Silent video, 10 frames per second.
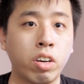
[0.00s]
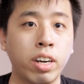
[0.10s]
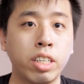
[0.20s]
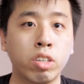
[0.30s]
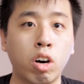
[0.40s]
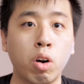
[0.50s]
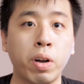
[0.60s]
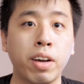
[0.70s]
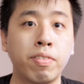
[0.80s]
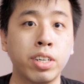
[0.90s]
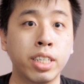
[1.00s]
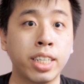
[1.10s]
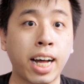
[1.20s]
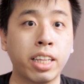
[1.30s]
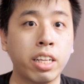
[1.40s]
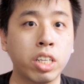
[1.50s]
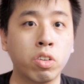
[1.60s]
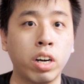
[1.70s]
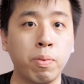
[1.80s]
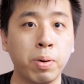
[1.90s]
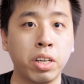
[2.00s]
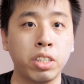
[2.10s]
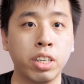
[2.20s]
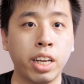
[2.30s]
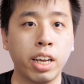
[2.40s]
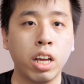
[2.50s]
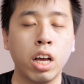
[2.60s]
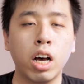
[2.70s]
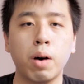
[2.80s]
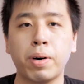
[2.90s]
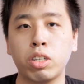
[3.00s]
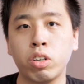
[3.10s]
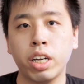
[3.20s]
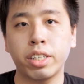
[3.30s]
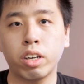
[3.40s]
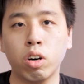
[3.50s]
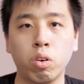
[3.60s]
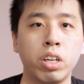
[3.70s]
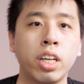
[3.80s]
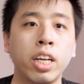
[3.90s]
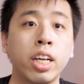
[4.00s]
credit score when I first started this credit building journey about 3 years ago.